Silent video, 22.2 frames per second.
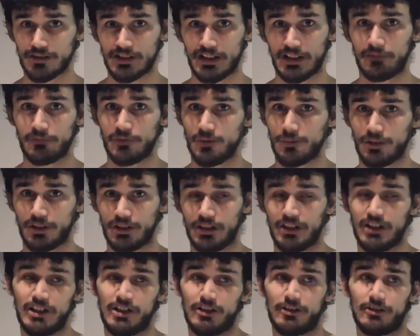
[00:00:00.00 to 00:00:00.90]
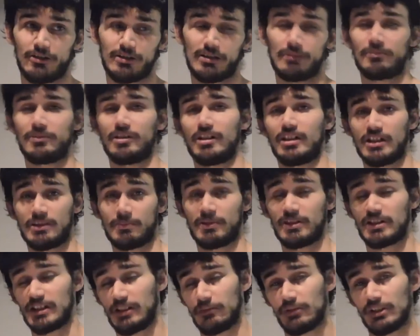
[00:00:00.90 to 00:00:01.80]
like if you want to hear something
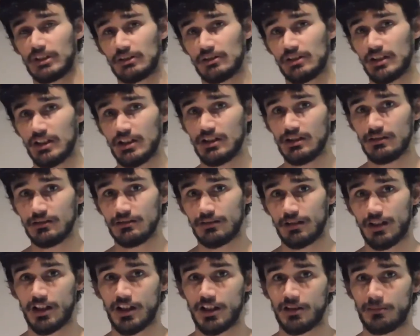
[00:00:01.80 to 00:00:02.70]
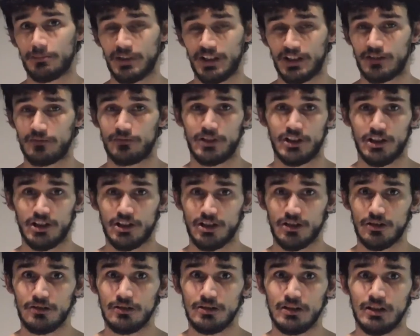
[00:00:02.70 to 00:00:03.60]
specifically in a
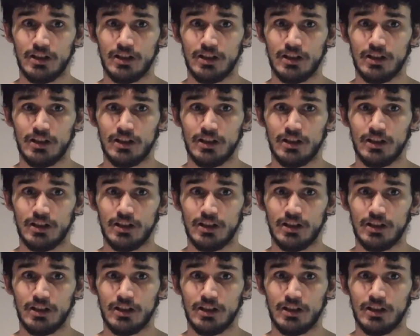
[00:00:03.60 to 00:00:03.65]
video,